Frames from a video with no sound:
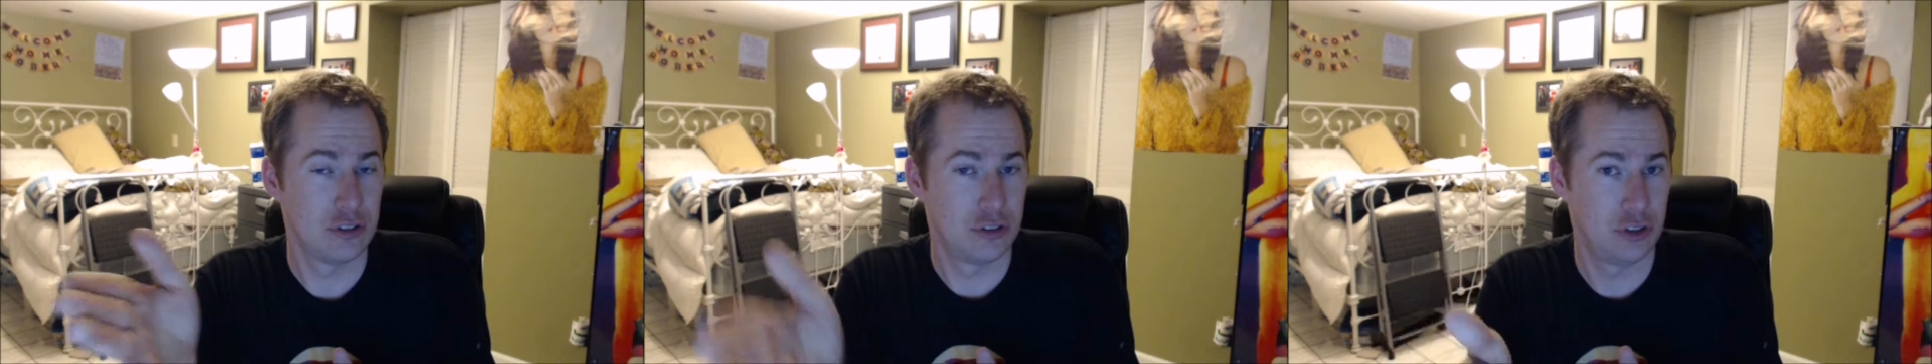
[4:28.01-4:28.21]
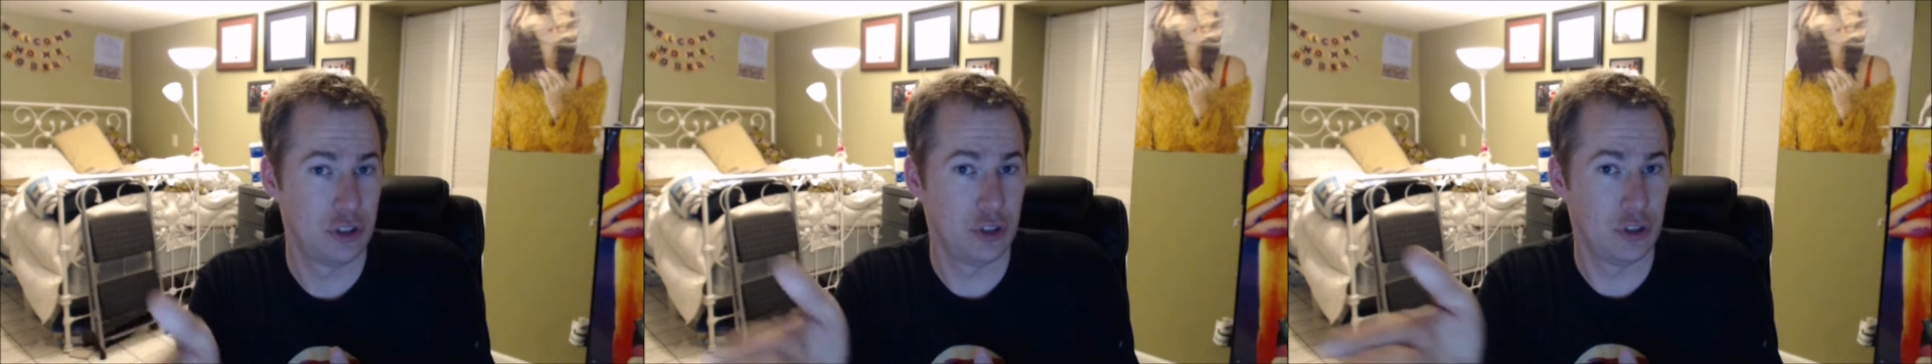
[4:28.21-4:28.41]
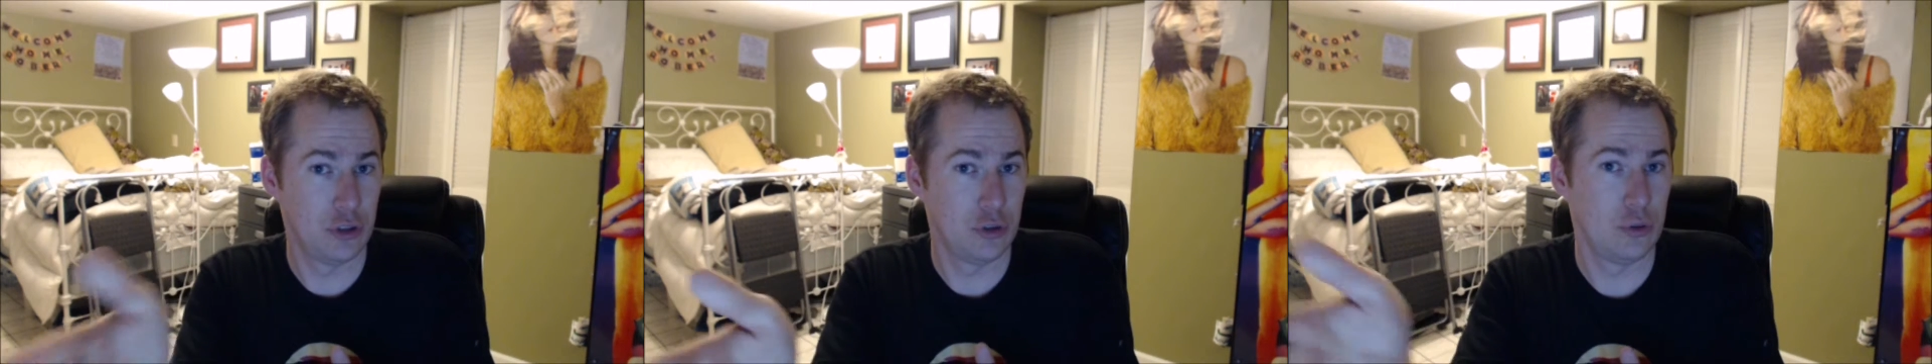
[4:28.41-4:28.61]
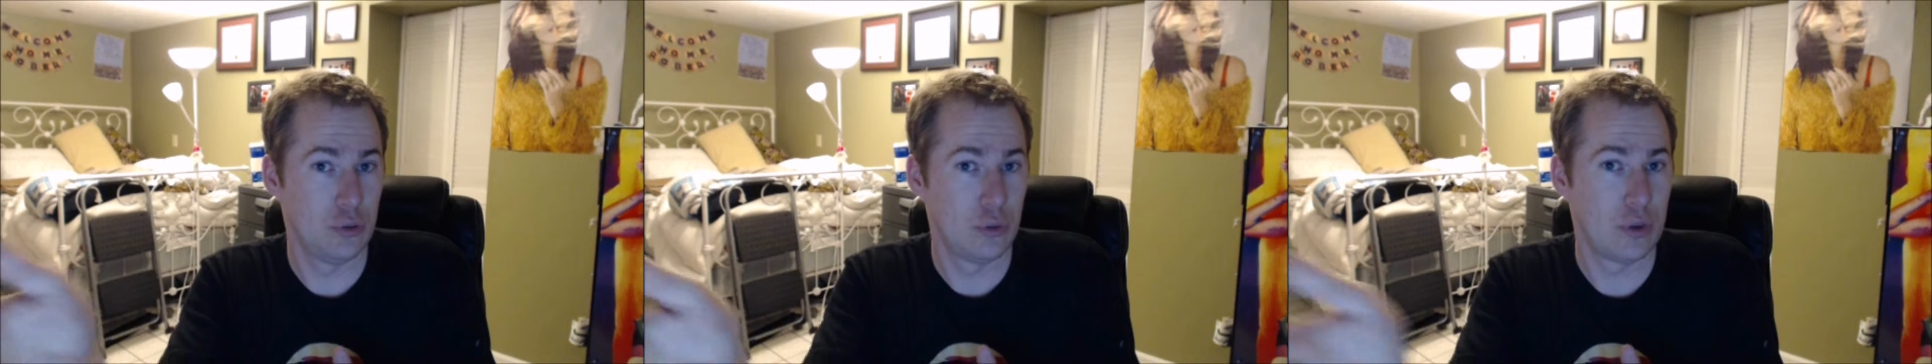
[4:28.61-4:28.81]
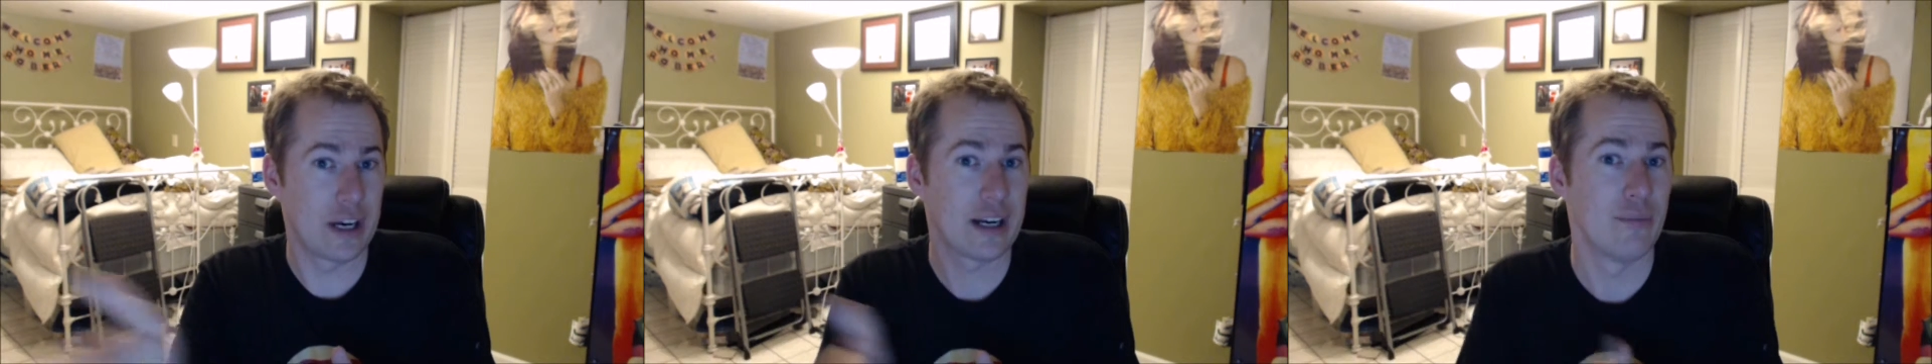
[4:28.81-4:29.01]
to
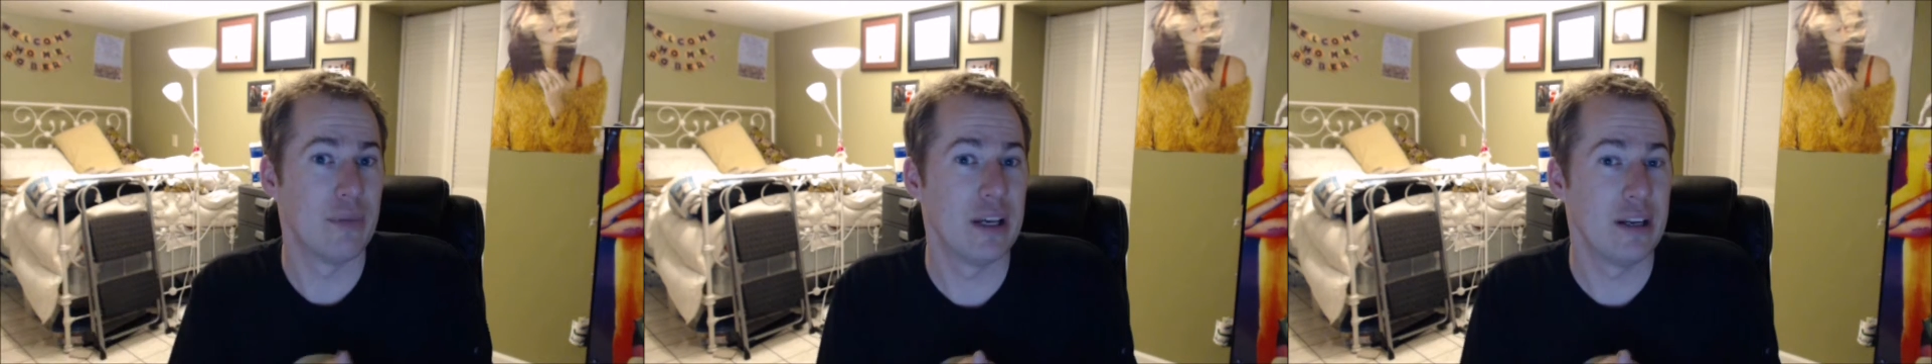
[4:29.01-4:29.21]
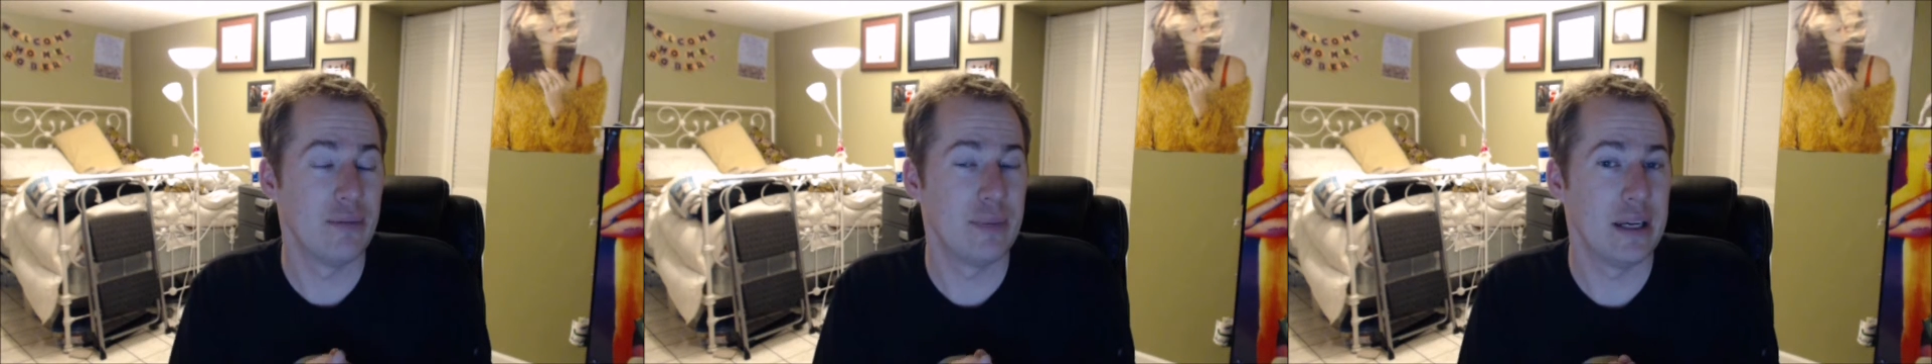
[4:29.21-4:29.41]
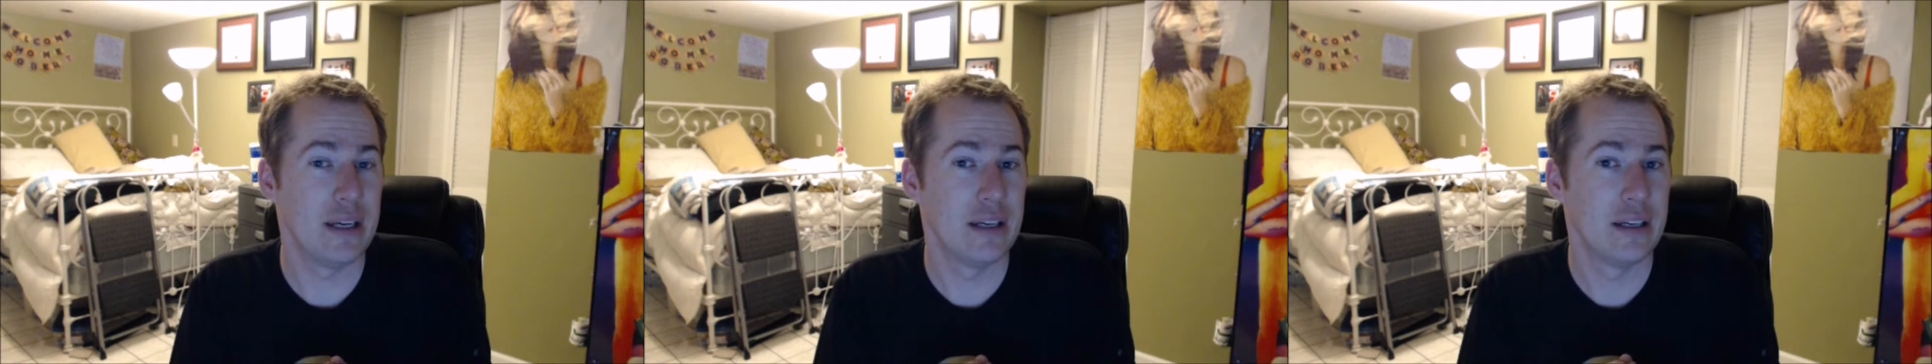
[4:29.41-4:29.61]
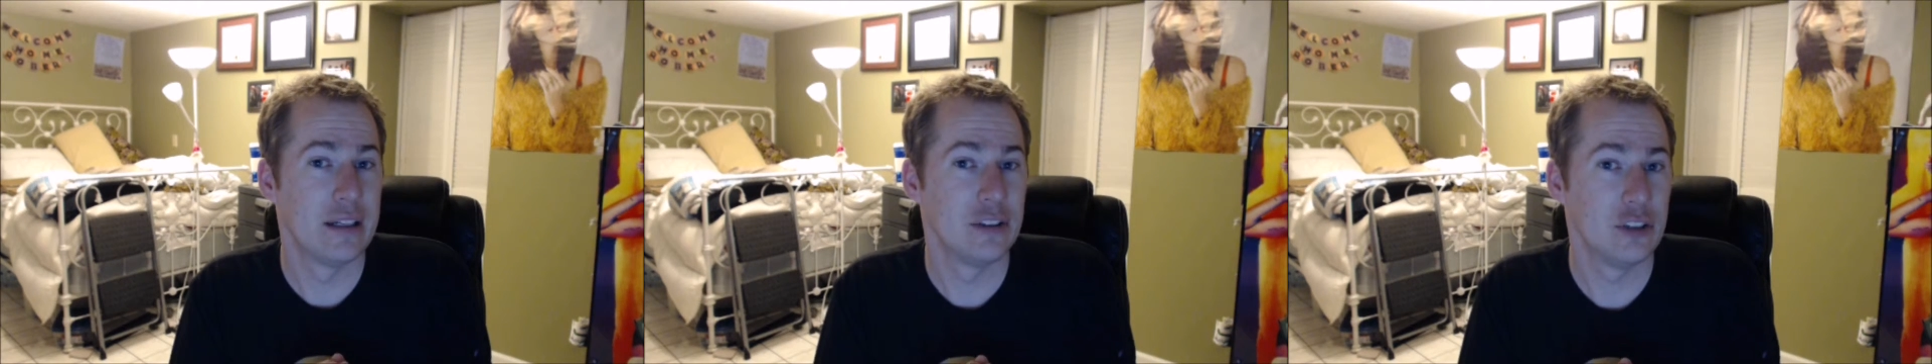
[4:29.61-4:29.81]
recommend me